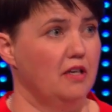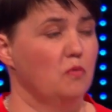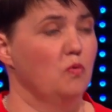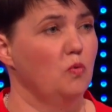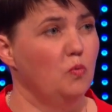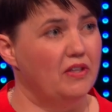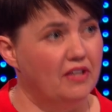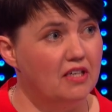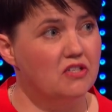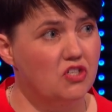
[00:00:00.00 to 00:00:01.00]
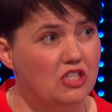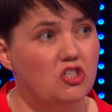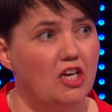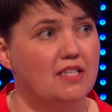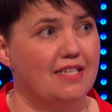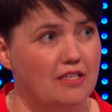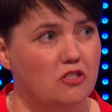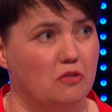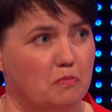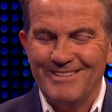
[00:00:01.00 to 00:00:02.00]
Yep. We think it's C.J.
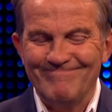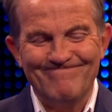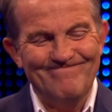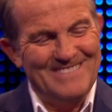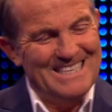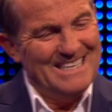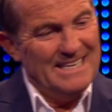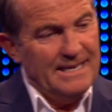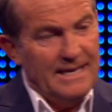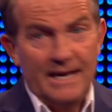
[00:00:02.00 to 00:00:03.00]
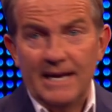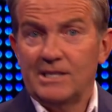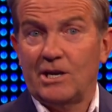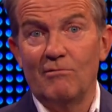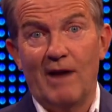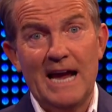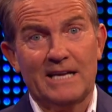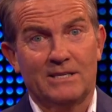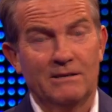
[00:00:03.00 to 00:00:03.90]
Sansom. It's correct.